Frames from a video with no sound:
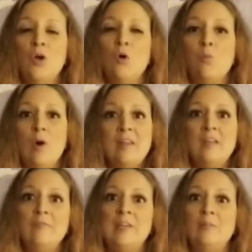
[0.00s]
What
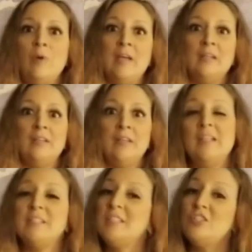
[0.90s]
if he went
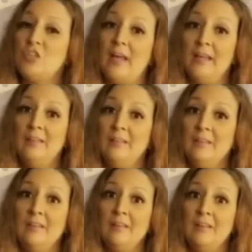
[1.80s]
into the shed
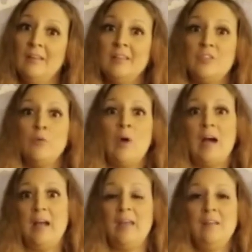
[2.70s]
to
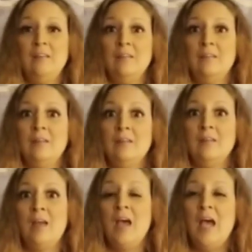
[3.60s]
hide
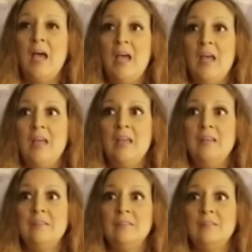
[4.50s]

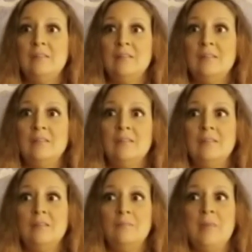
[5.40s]
and
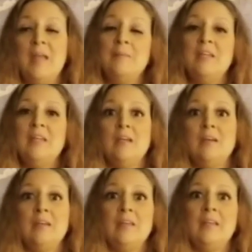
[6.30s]
maybe
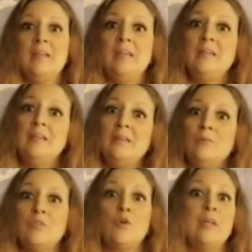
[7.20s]
he
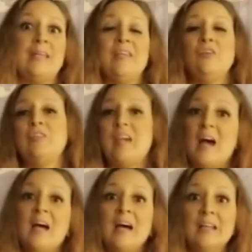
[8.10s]
was going to kill
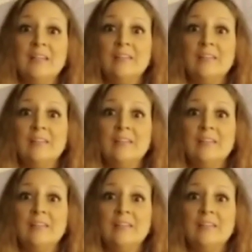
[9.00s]
Todd?